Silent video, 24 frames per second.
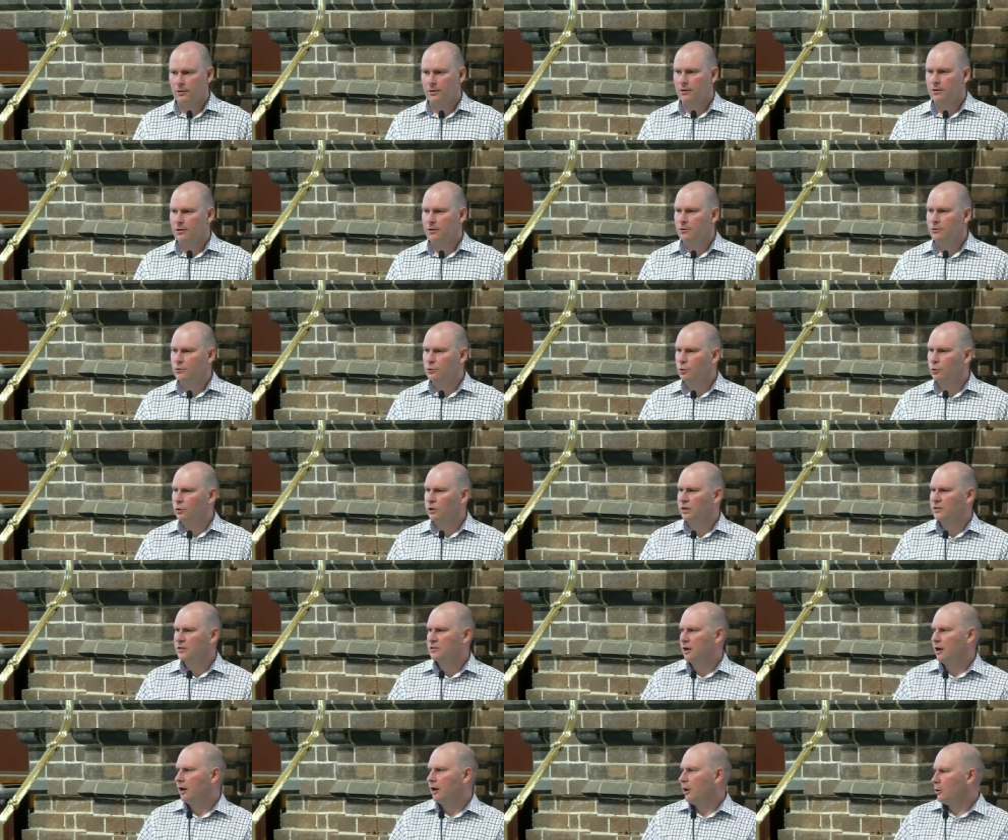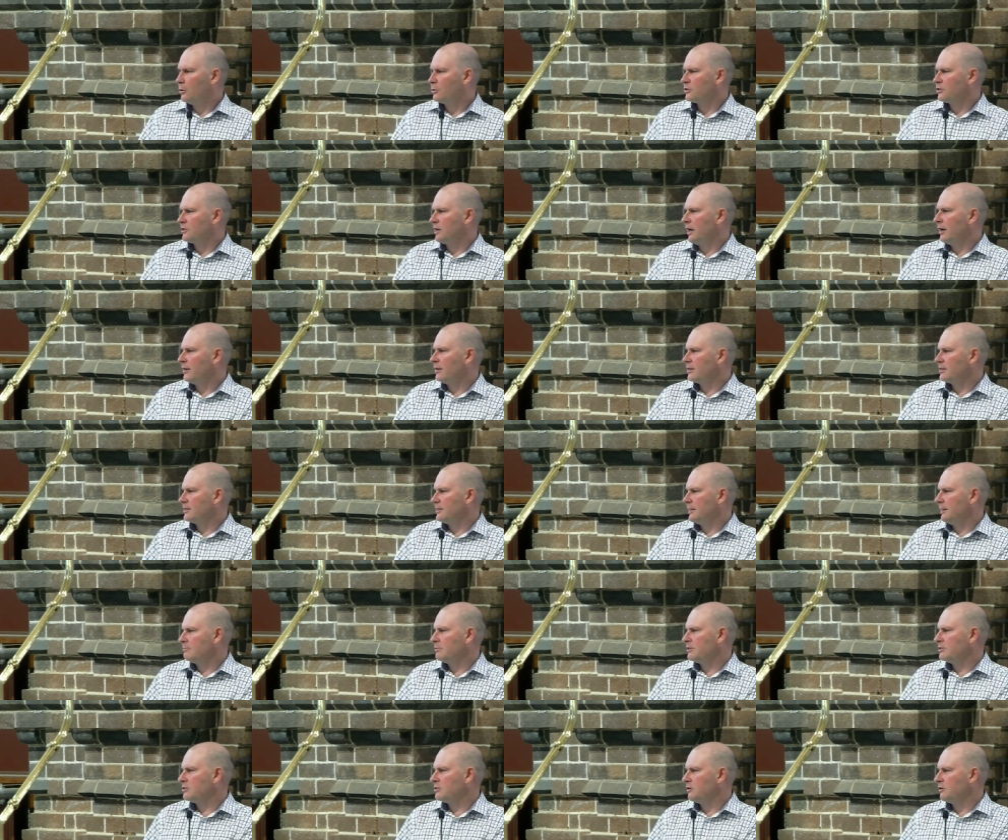nor does a wholesale
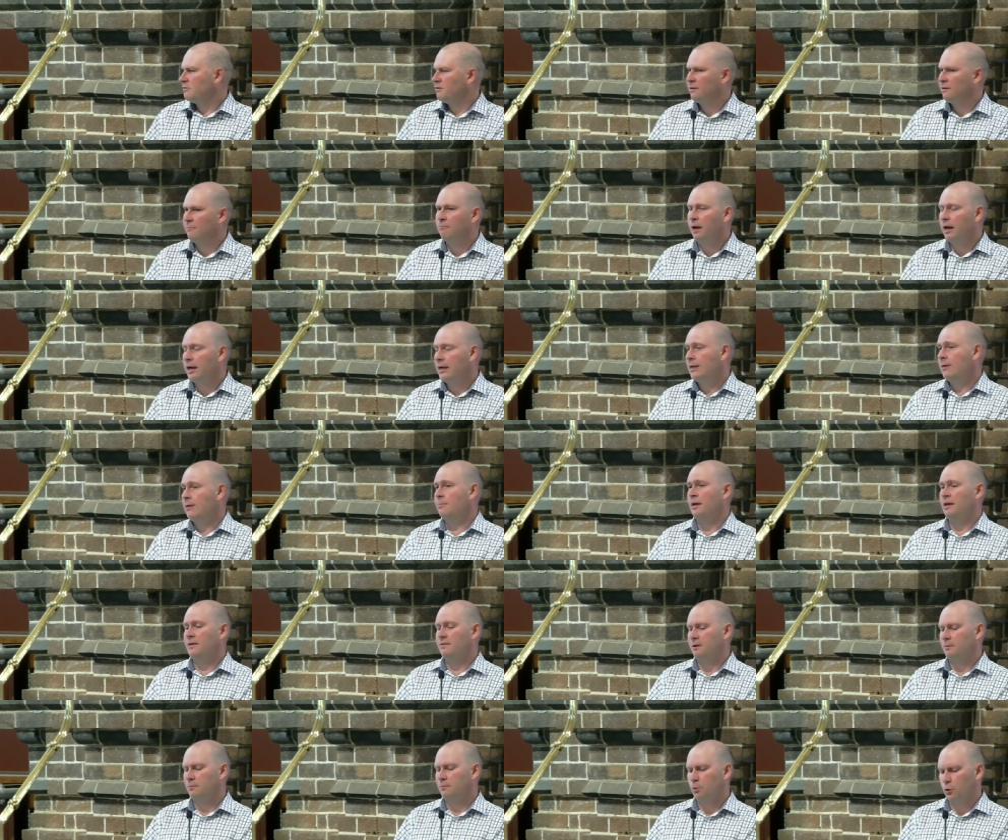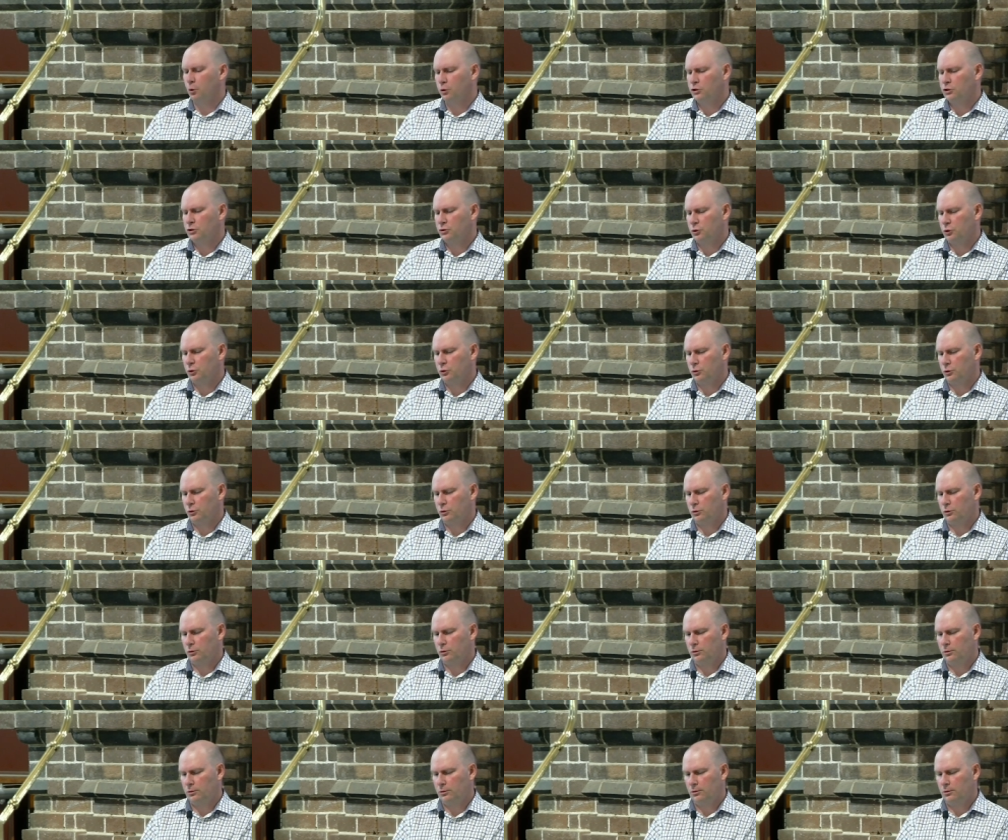acceptance of him make him even more true.
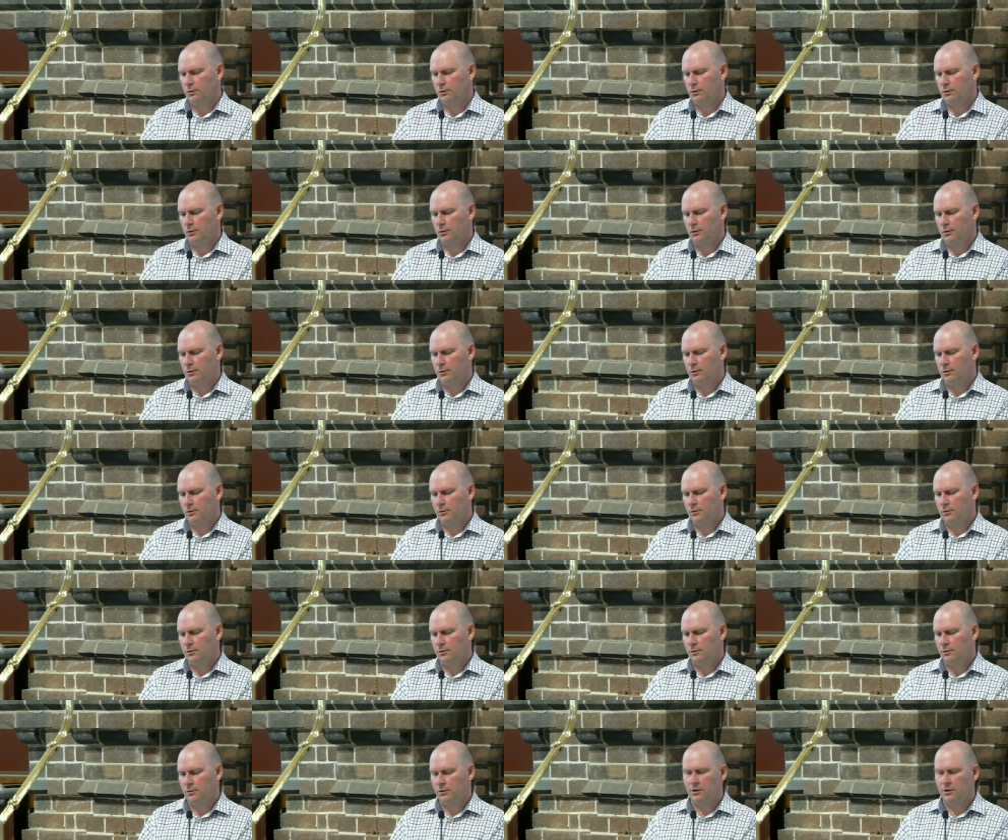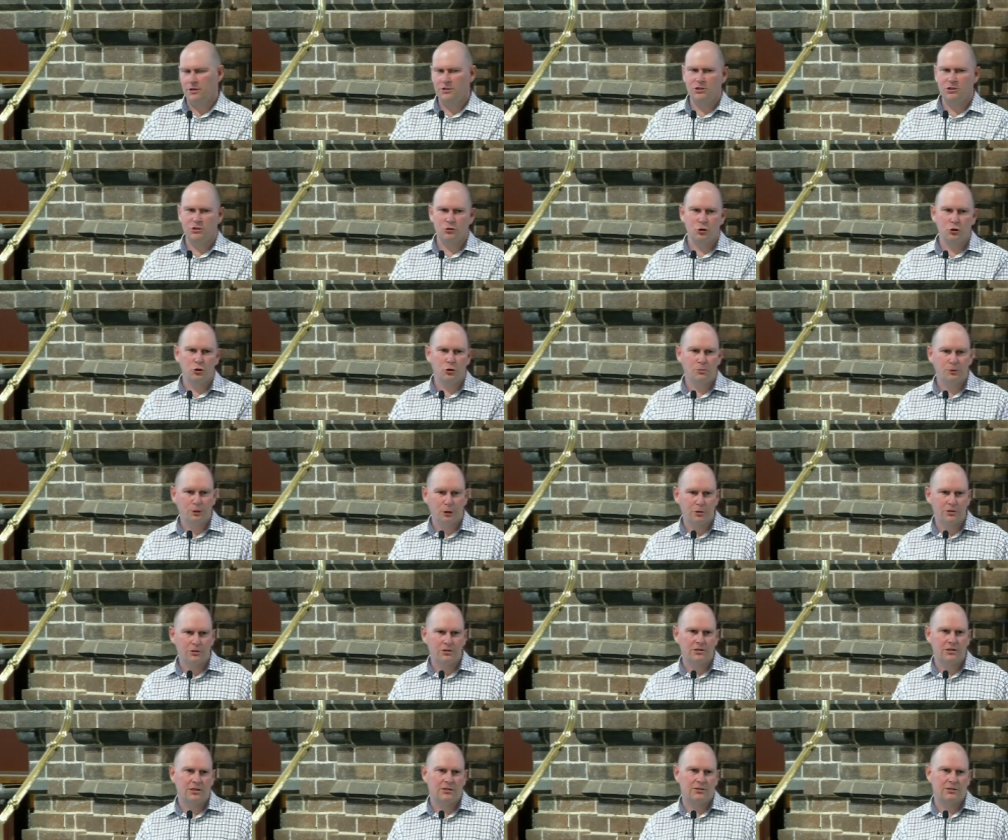It's true because
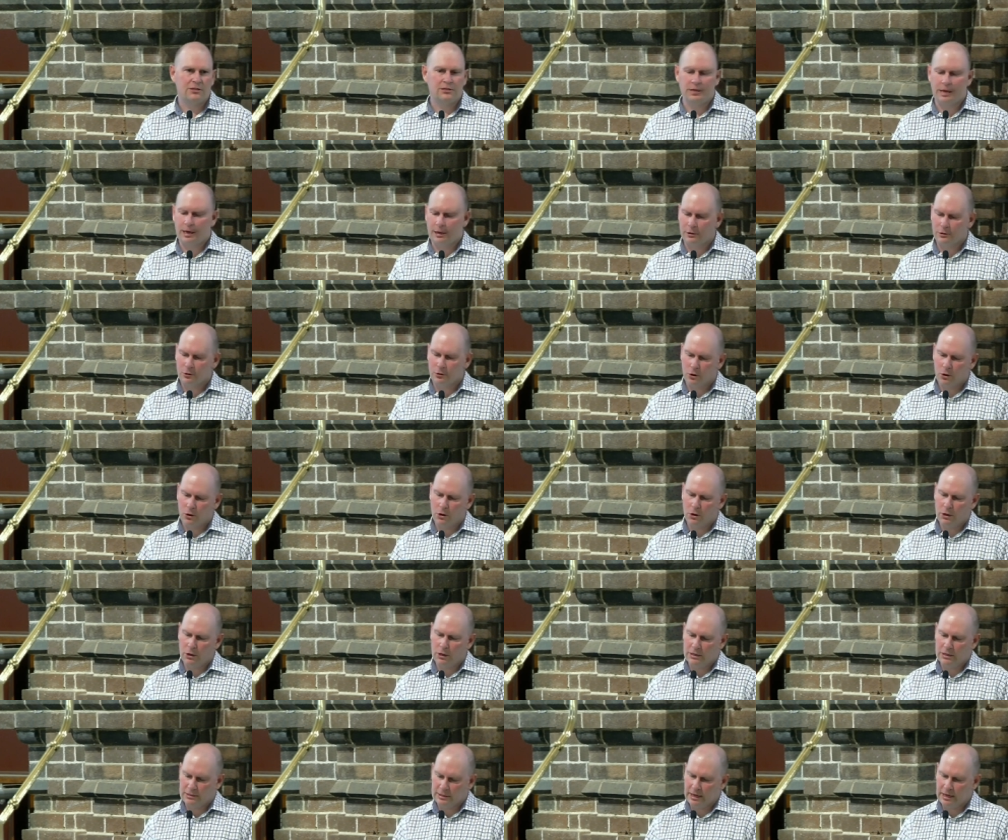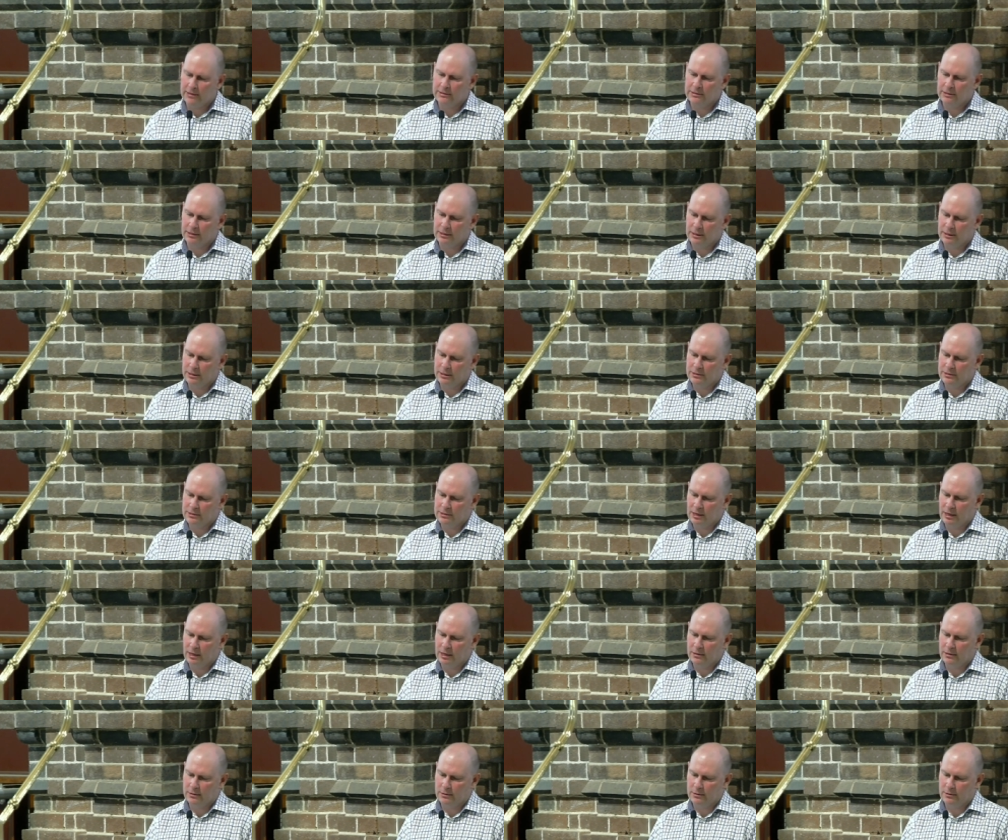this is how God has acted in his
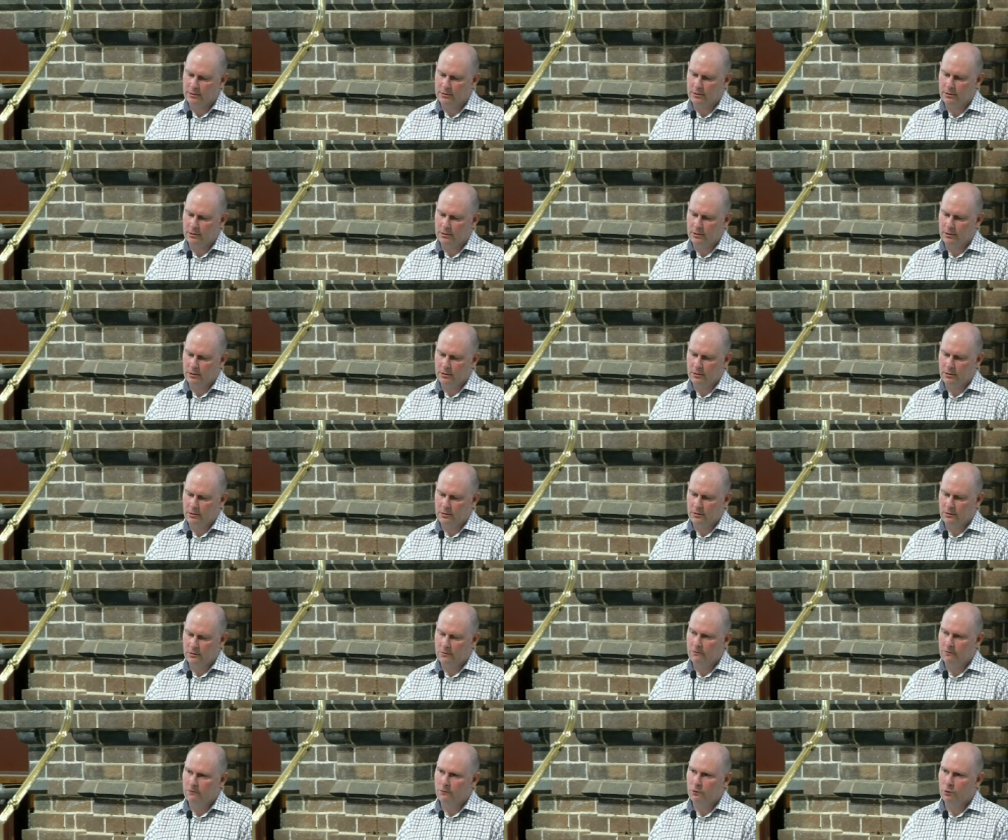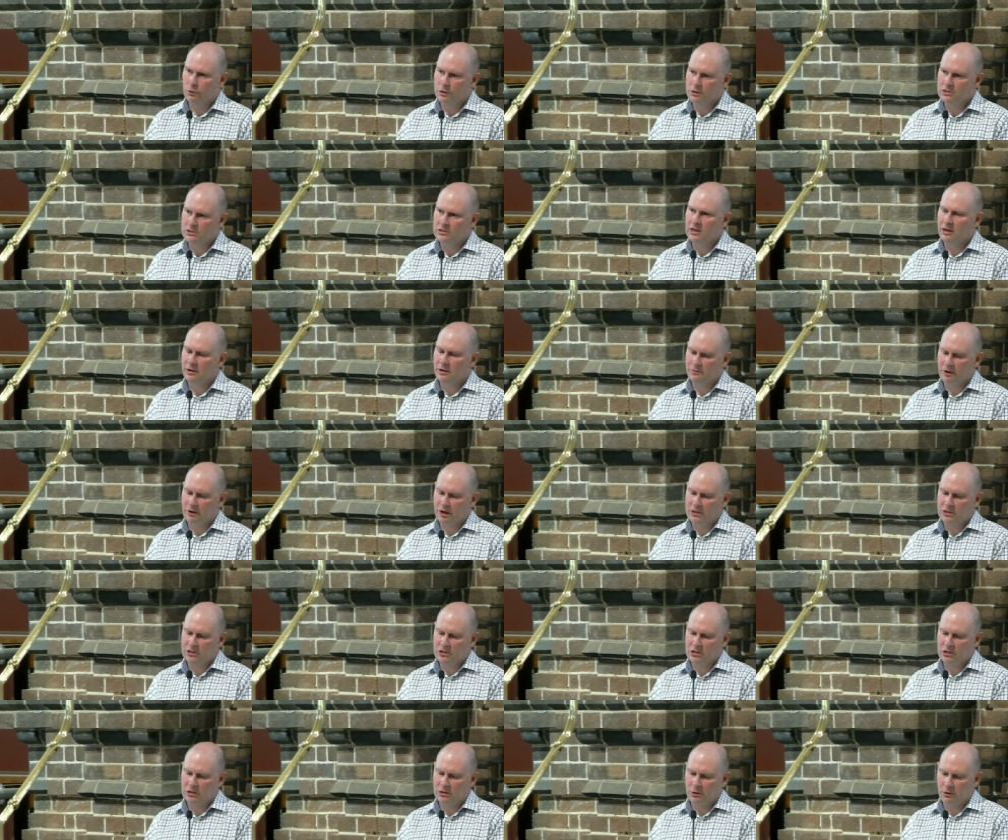Son for the
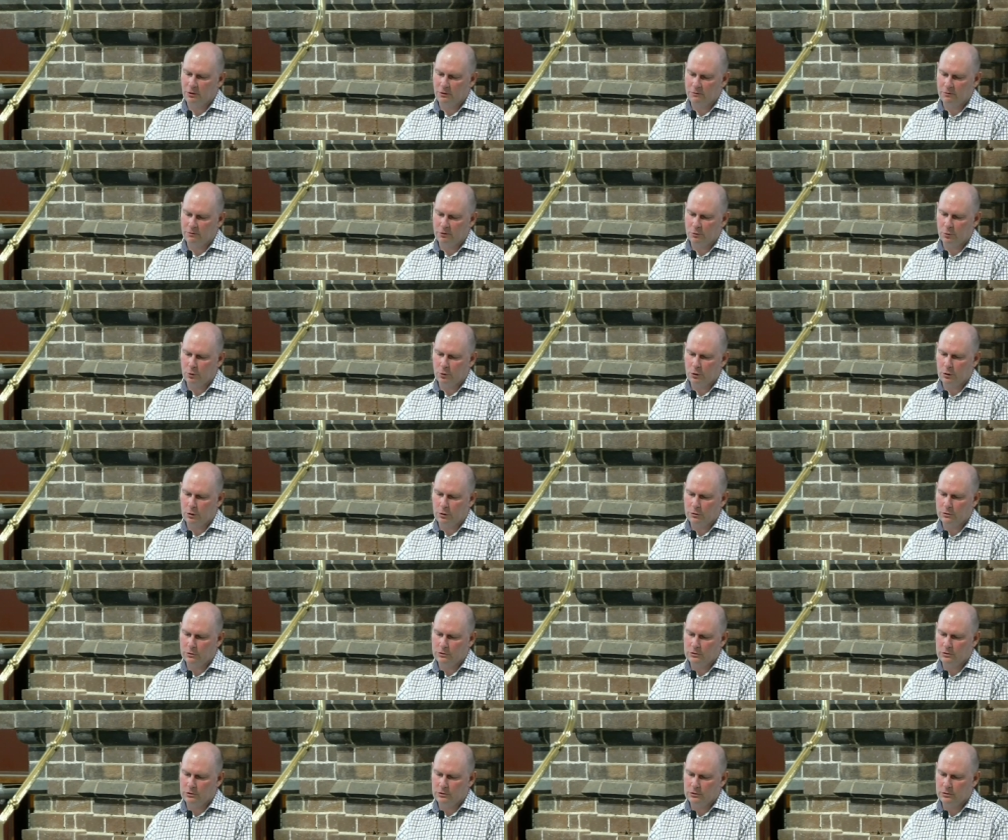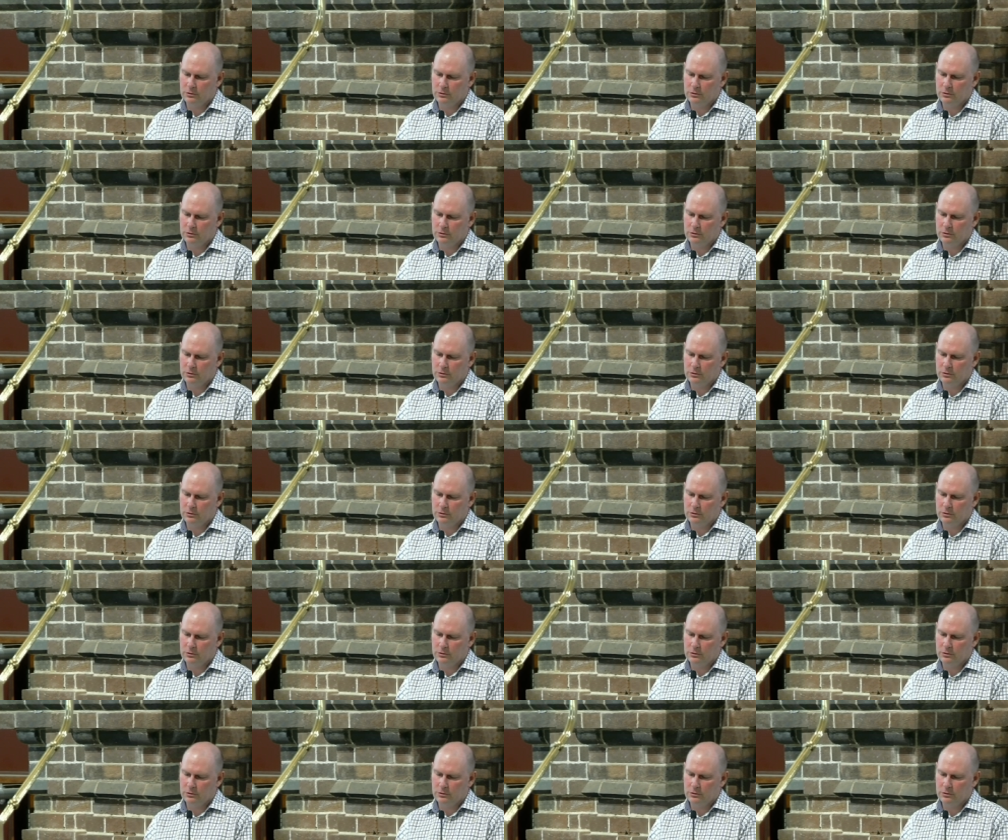salvation of the worlds.